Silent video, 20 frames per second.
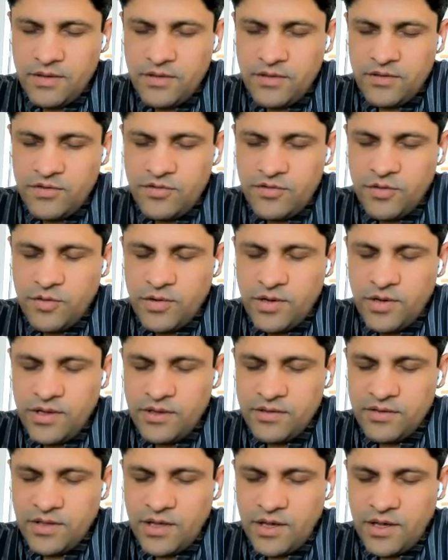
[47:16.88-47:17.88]
This
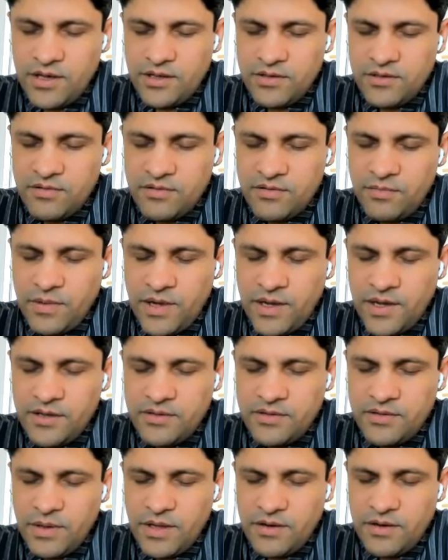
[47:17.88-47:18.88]
truly is the
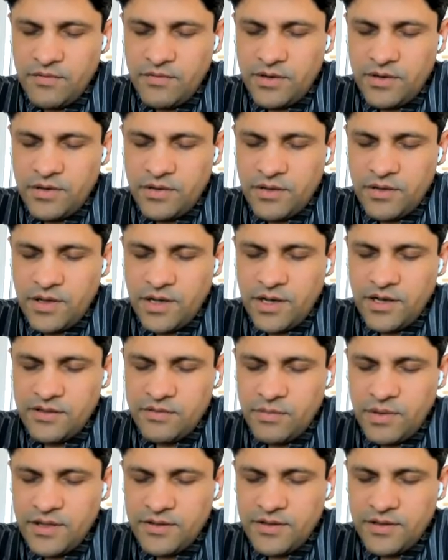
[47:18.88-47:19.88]
highest benefit, the
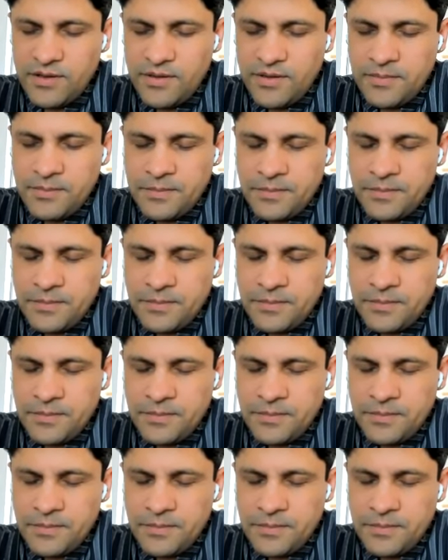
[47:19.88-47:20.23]
highest blessing.